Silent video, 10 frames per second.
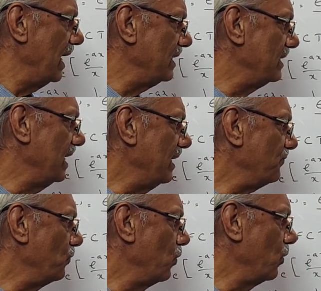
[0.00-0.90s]
and
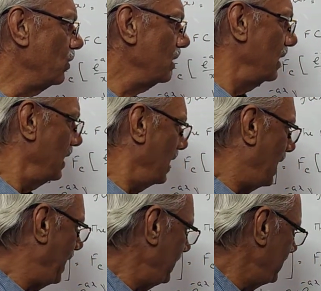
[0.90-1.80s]
therefore
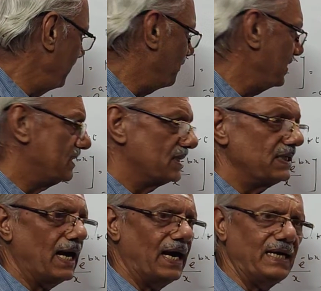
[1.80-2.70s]
I
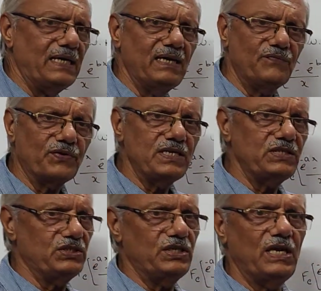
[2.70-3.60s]

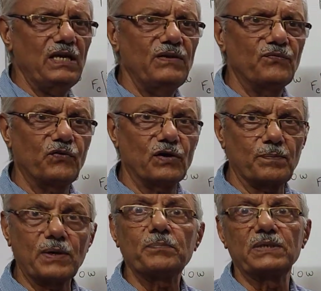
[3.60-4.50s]
differentiate
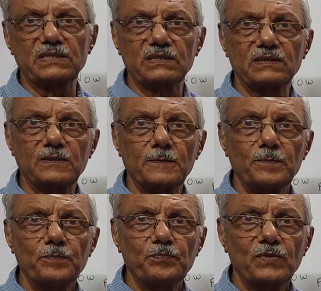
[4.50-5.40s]
for a purpose.
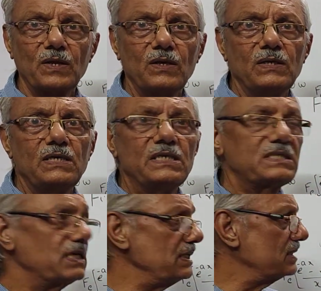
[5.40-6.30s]

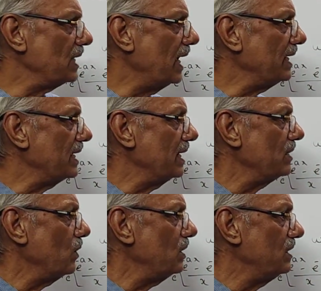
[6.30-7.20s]
Since I
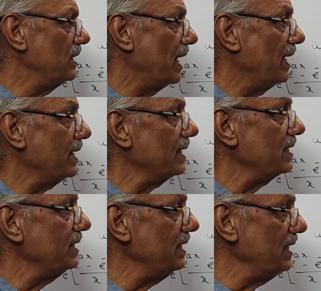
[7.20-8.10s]
cannot
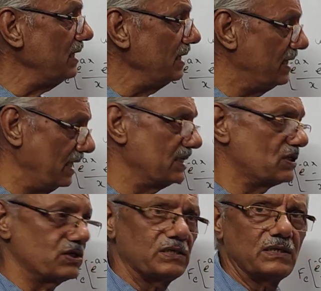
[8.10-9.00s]
directly
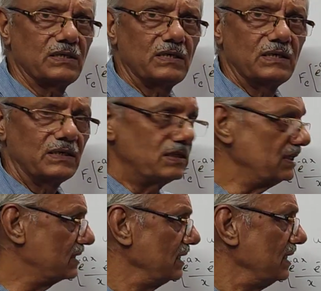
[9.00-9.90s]
get
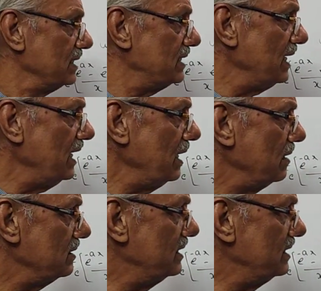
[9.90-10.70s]
this, see,